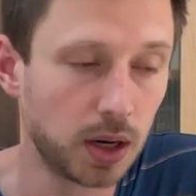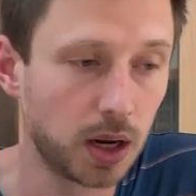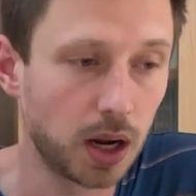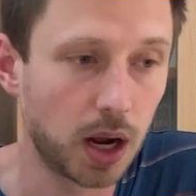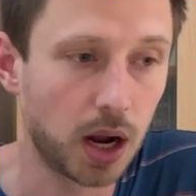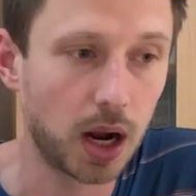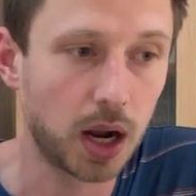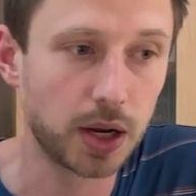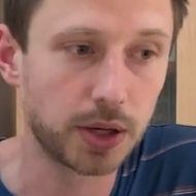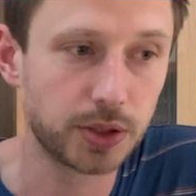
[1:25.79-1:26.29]

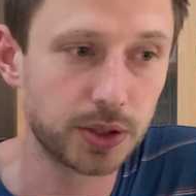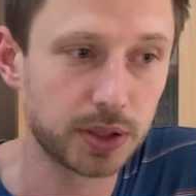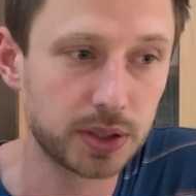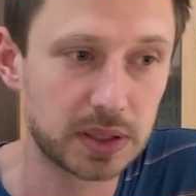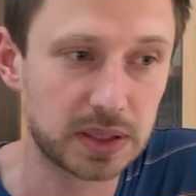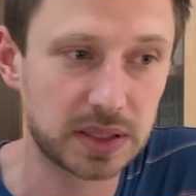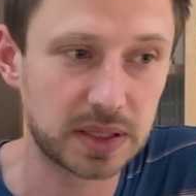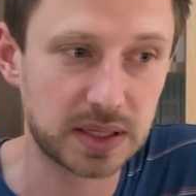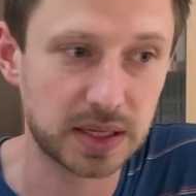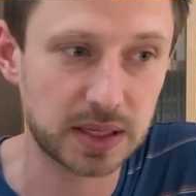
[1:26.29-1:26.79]

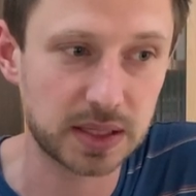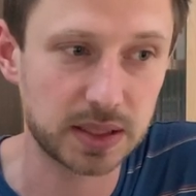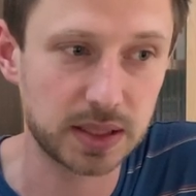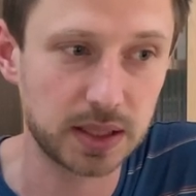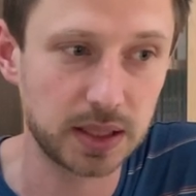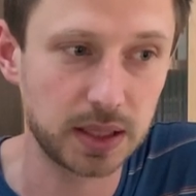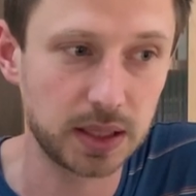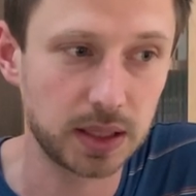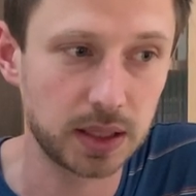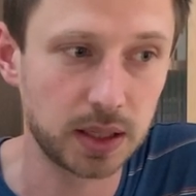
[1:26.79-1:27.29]

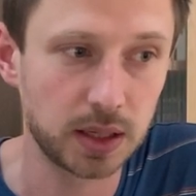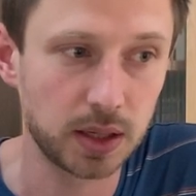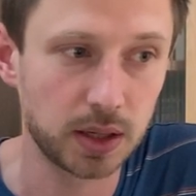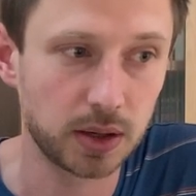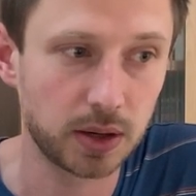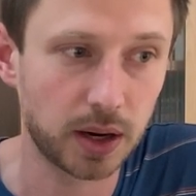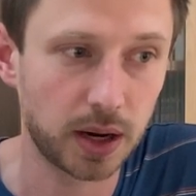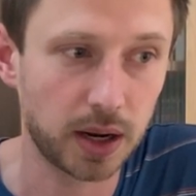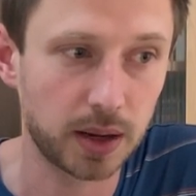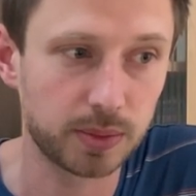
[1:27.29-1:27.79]
160
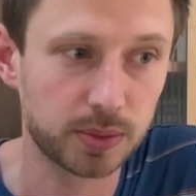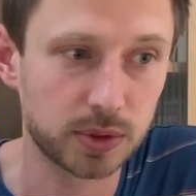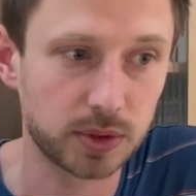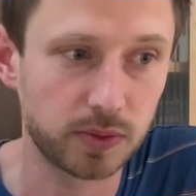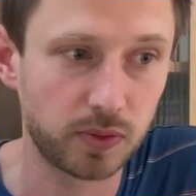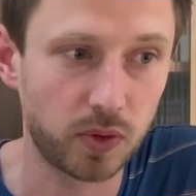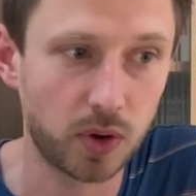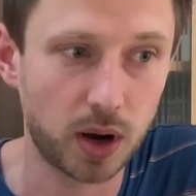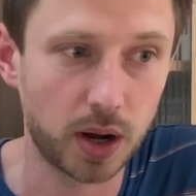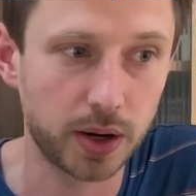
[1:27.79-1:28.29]
grams
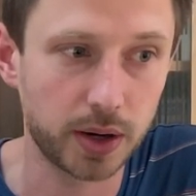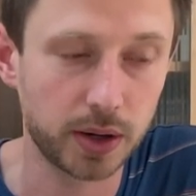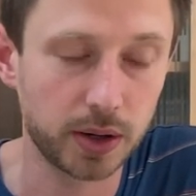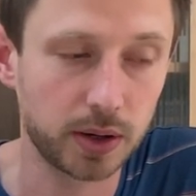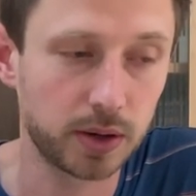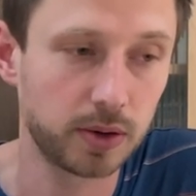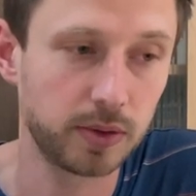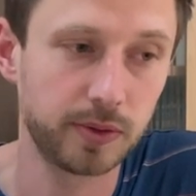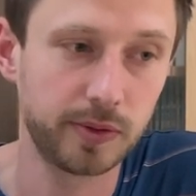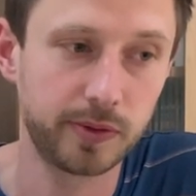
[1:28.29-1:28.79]
of
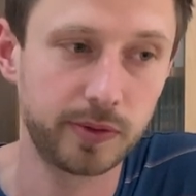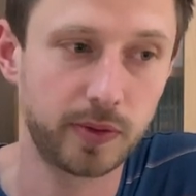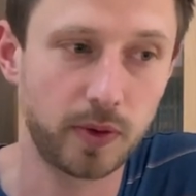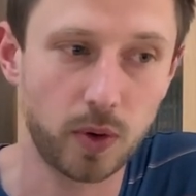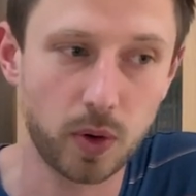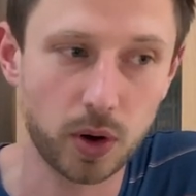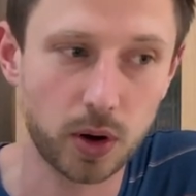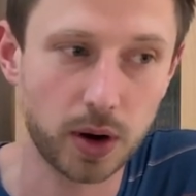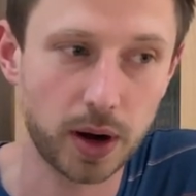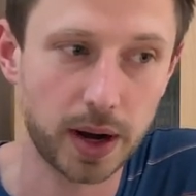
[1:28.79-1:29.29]
water,
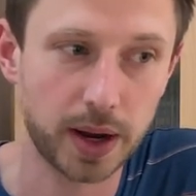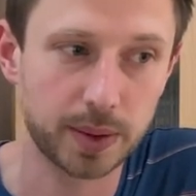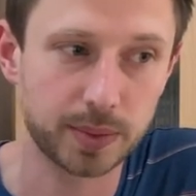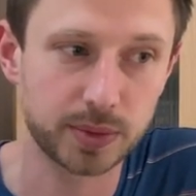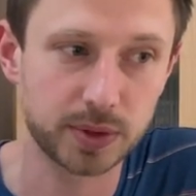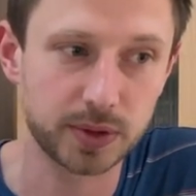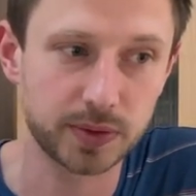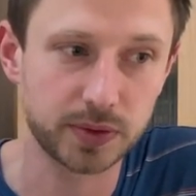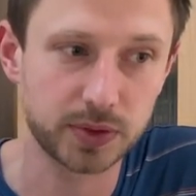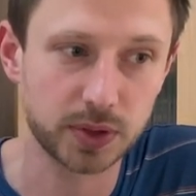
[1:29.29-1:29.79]
4
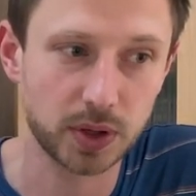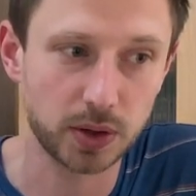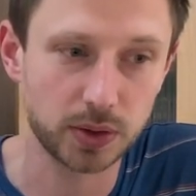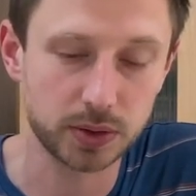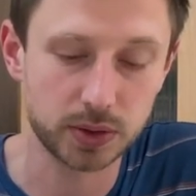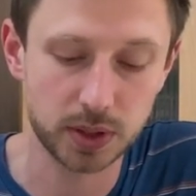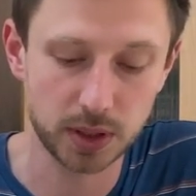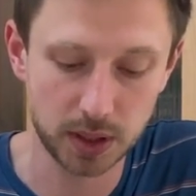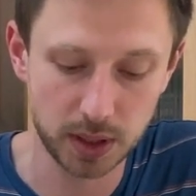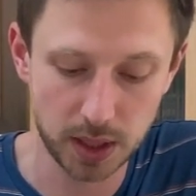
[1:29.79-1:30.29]
grams of
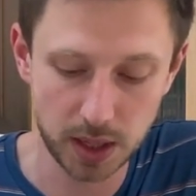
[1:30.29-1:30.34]
salt,